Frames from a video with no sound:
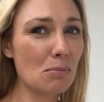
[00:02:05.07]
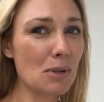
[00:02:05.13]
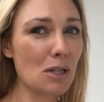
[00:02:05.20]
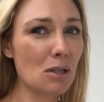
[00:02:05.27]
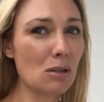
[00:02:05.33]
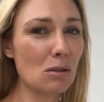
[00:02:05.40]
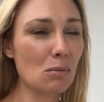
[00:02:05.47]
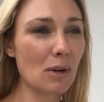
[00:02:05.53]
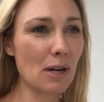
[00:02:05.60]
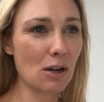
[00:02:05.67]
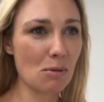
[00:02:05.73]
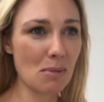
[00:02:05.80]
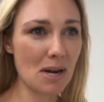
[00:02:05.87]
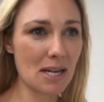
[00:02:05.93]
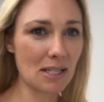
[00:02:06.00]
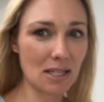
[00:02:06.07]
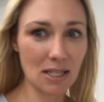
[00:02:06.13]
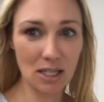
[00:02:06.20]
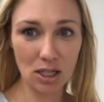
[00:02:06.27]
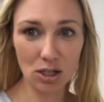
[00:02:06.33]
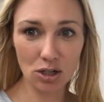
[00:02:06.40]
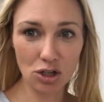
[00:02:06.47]
bill when I got my
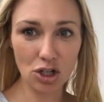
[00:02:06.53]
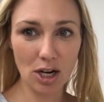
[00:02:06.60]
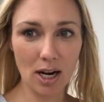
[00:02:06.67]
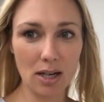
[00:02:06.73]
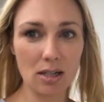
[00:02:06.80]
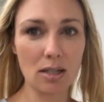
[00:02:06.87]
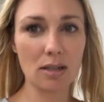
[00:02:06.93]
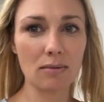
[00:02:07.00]
skin checked.